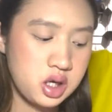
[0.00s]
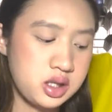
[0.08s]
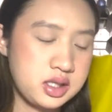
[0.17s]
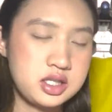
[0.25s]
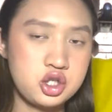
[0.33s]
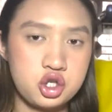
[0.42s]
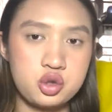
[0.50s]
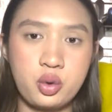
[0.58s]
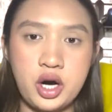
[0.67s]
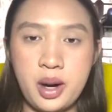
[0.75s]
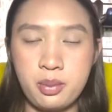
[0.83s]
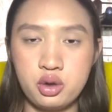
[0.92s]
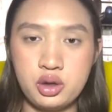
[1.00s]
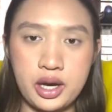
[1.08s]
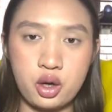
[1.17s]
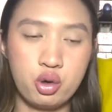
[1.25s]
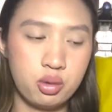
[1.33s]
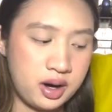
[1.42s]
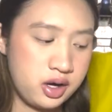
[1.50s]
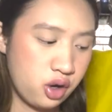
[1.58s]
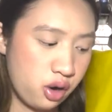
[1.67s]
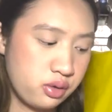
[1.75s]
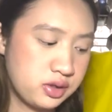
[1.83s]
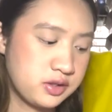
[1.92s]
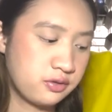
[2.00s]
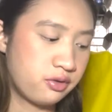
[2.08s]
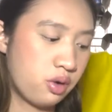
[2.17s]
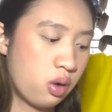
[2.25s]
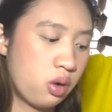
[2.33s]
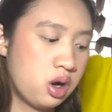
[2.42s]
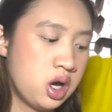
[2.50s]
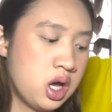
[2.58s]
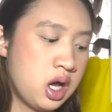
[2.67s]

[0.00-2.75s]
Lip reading: this is just where I put like all my notes for